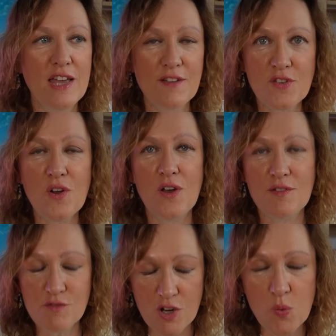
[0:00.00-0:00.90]
have
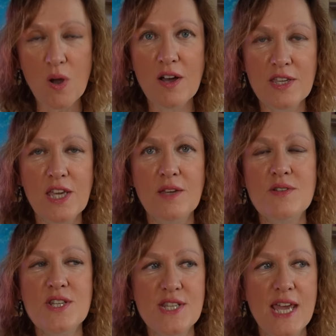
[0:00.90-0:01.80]
got, require you
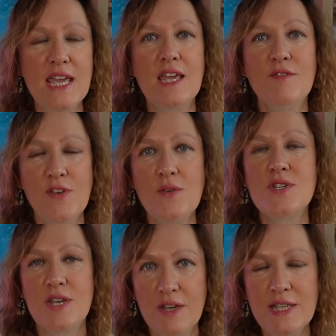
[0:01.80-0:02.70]
to take
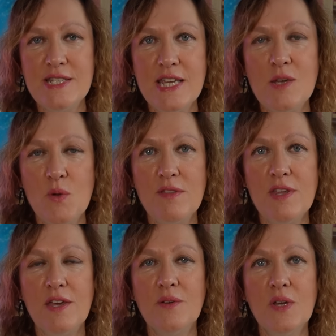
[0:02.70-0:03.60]
voter ID with
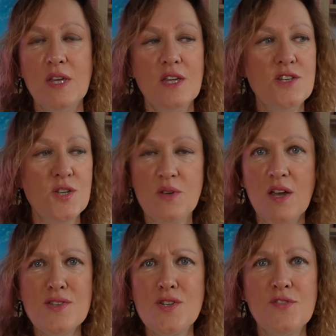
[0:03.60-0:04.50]
you to
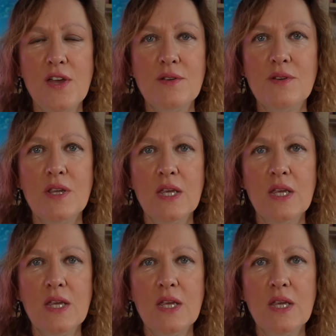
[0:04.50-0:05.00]
cast your vote.